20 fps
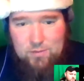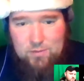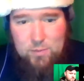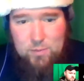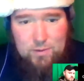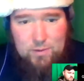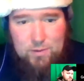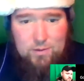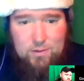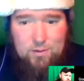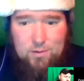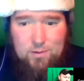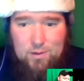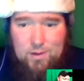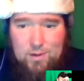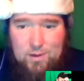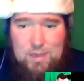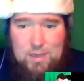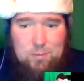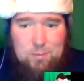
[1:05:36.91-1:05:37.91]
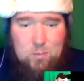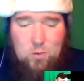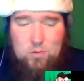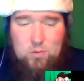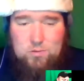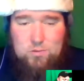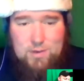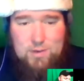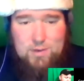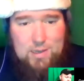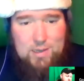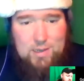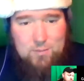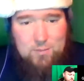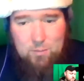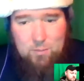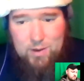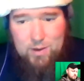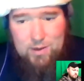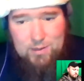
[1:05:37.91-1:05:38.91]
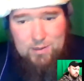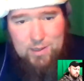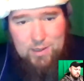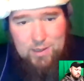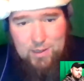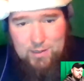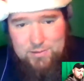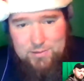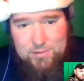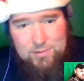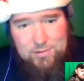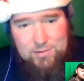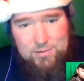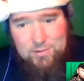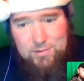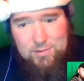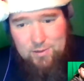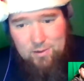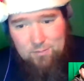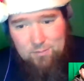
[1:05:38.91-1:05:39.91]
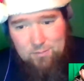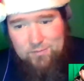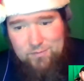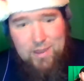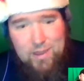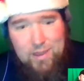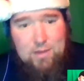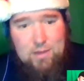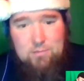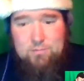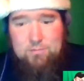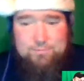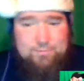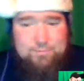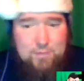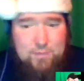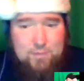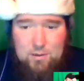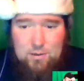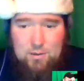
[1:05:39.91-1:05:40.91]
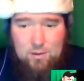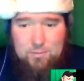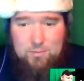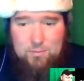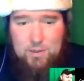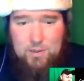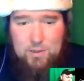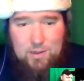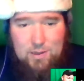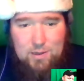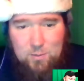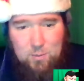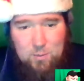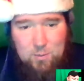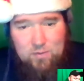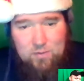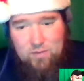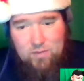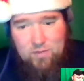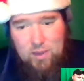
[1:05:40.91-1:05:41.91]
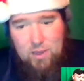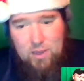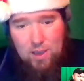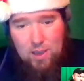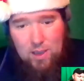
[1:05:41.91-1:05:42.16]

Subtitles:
But, I'm older now. My body aches. I'm fat. I'll admit it. I'm a big fat guy.